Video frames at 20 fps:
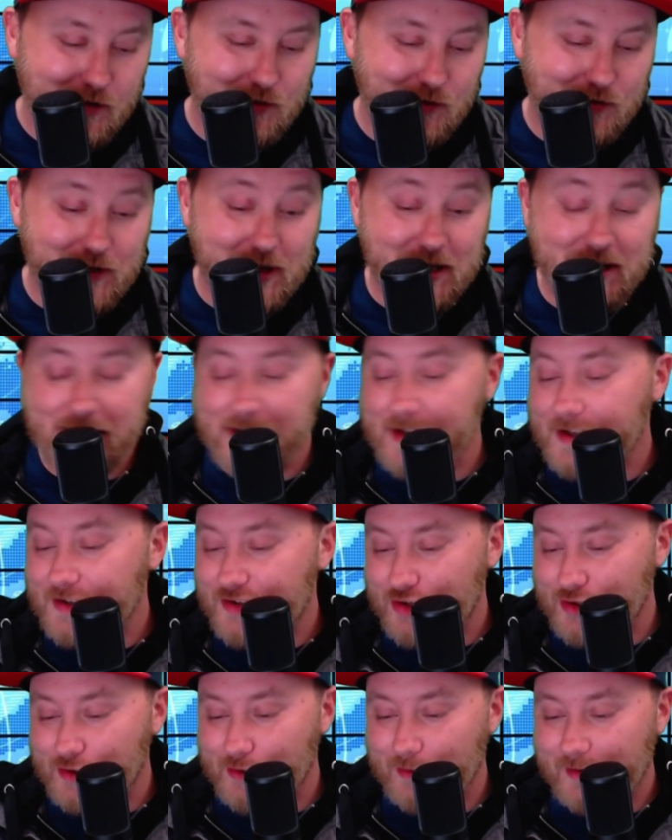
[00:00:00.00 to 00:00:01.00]
The
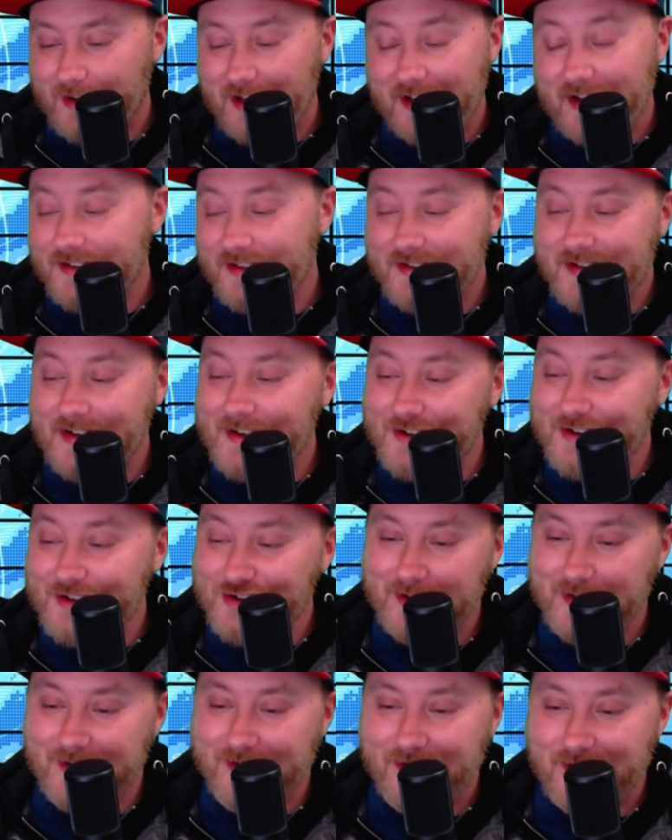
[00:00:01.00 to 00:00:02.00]
issue, the
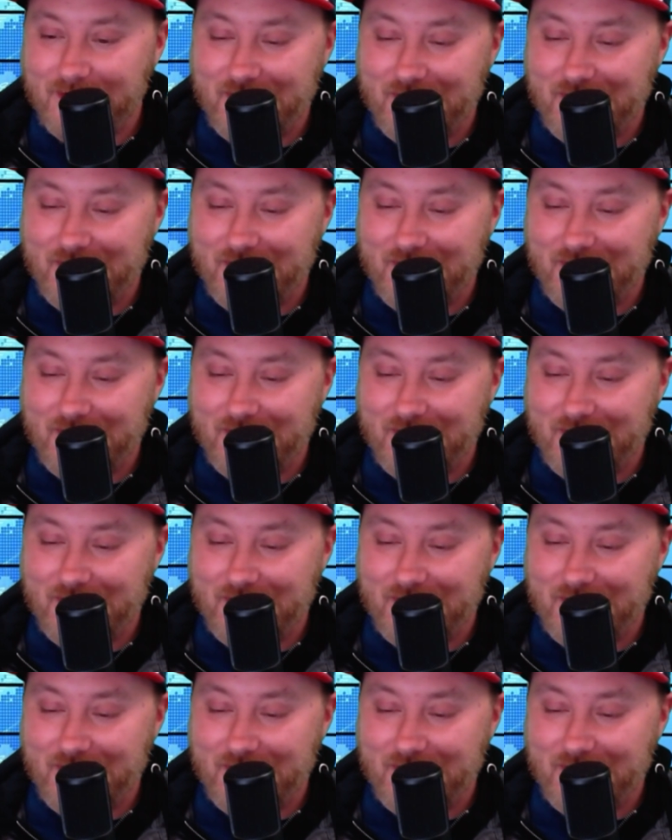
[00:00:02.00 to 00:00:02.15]
contention